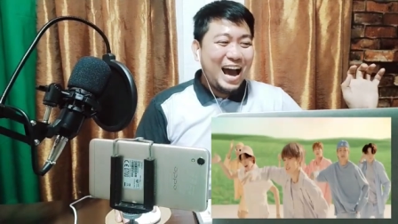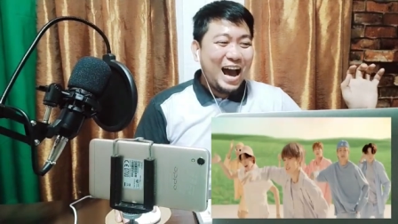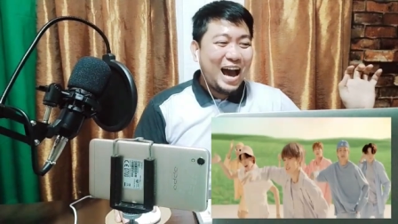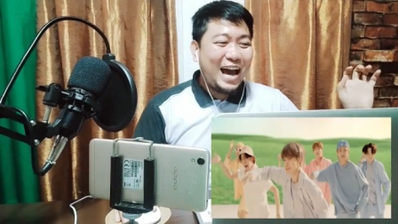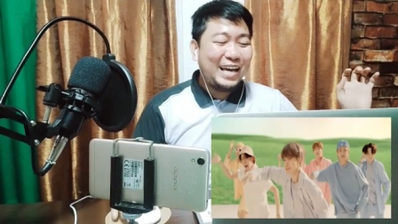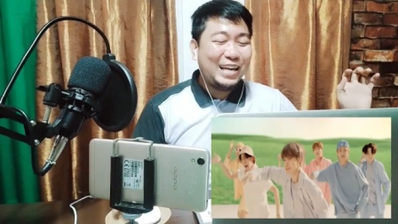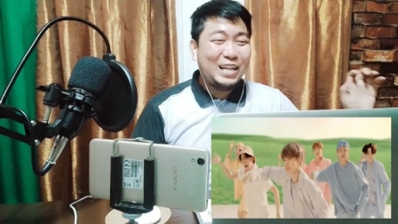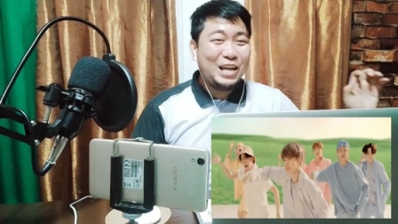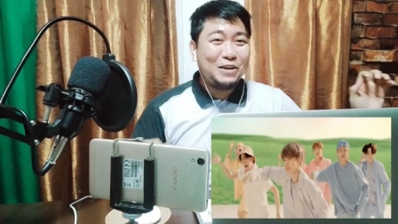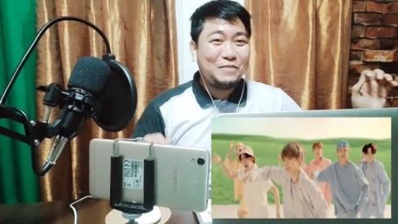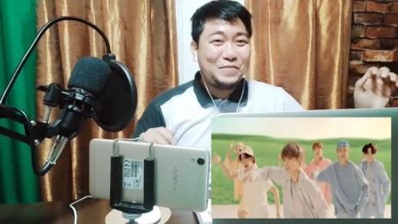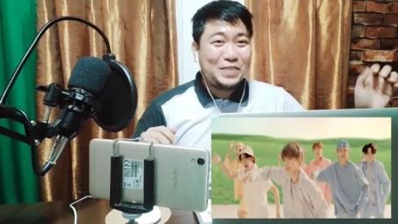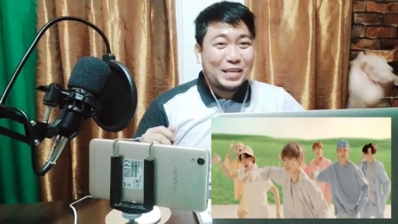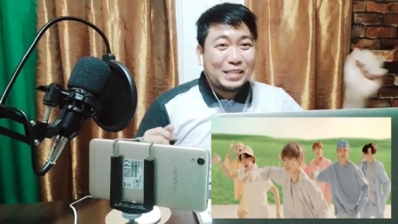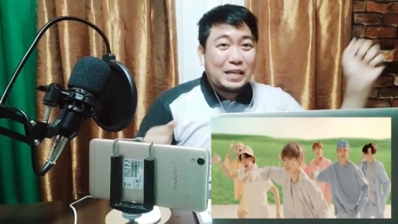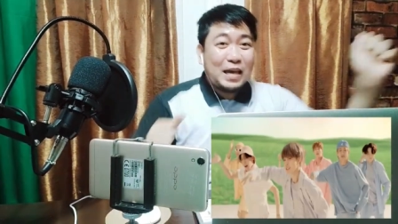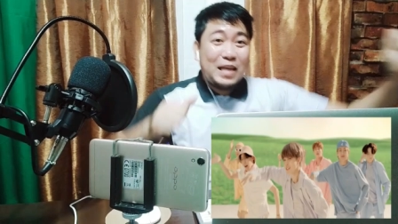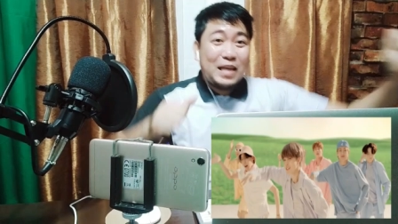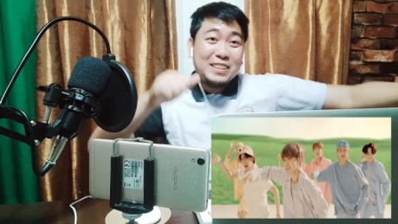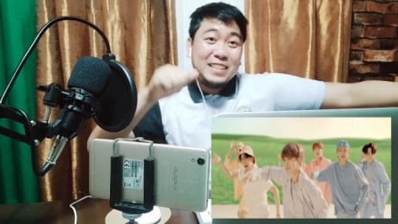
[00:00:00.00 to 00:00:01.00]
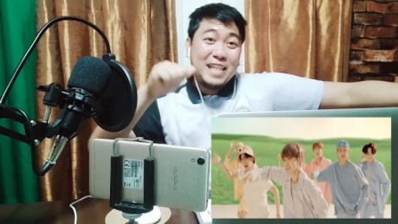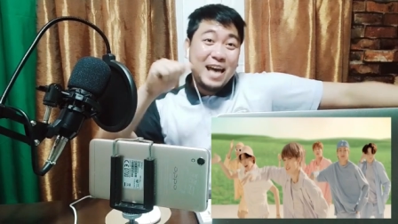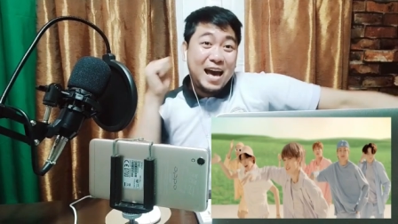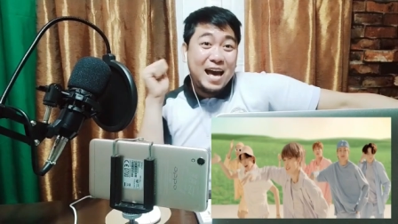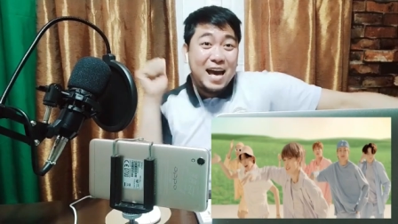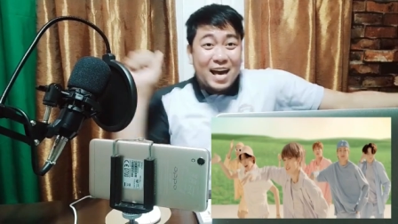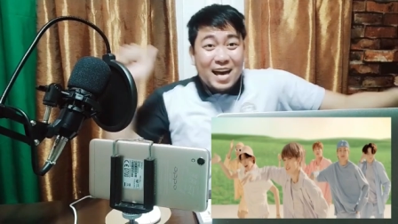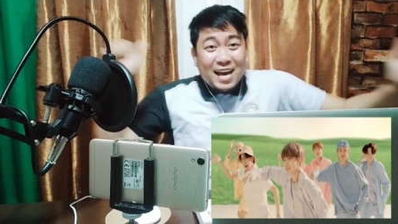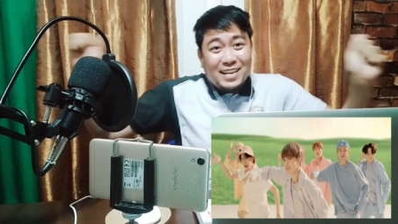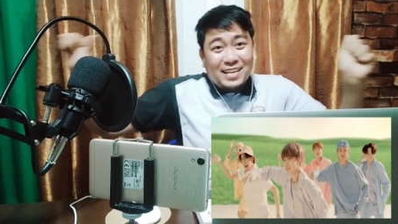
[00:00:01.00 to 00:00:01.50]
I love this.
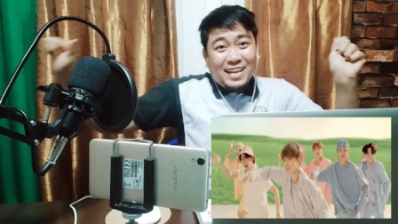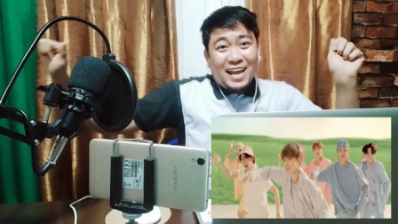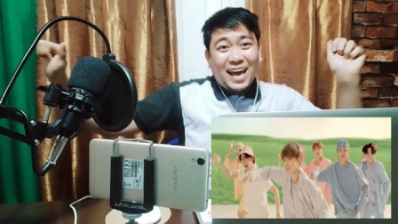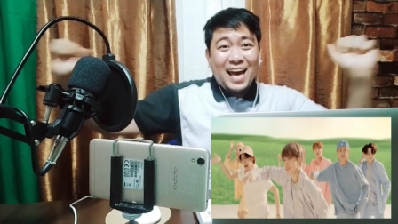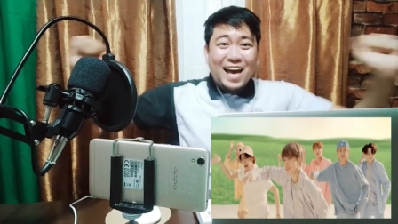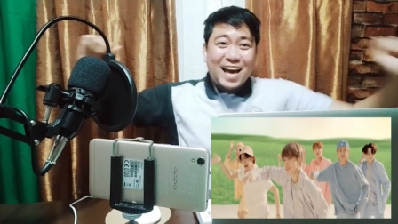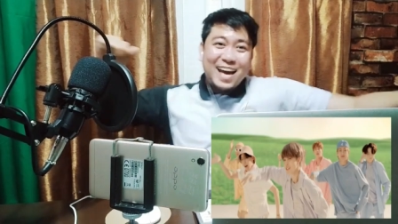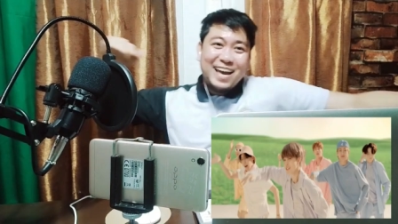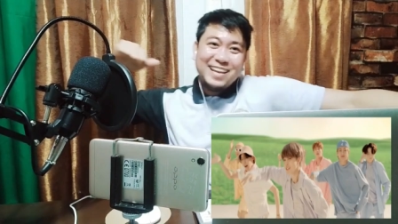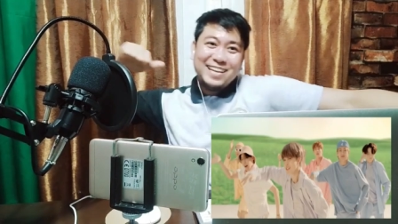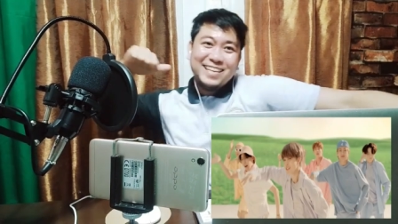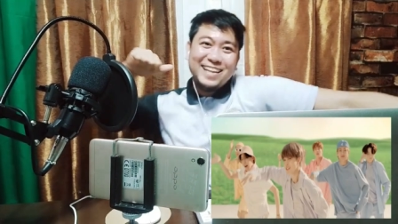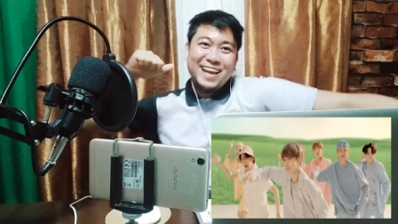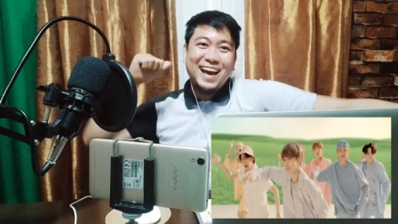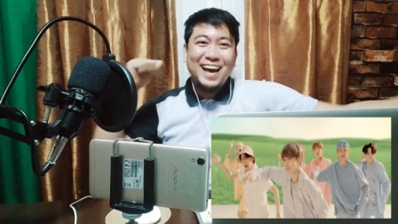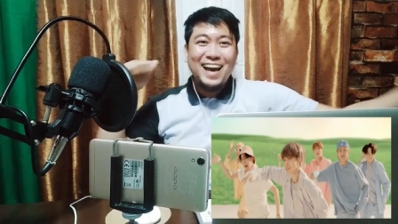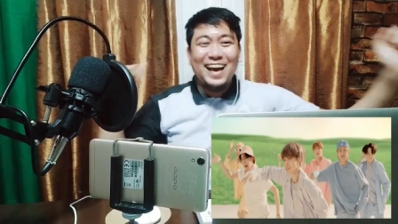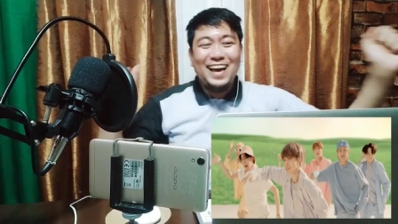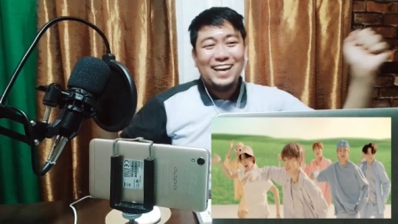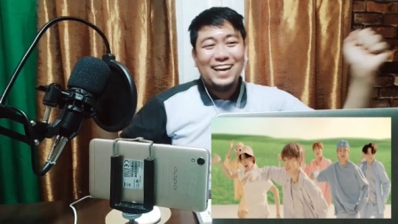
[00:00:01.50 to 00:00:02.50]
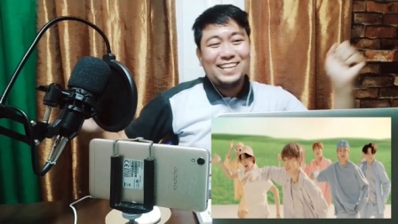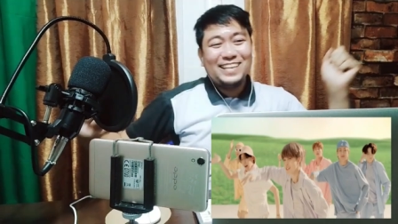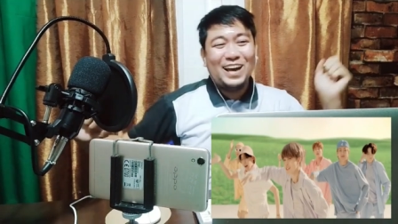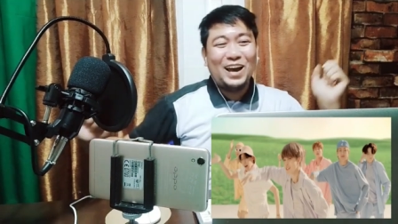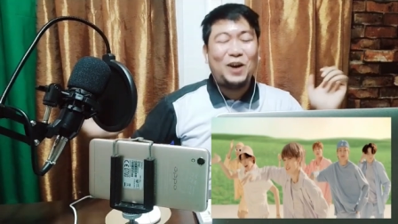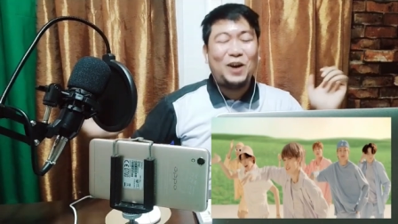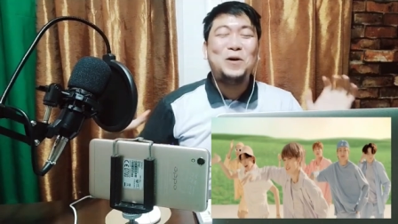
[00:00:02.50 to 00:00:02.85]
Na, na, na, na.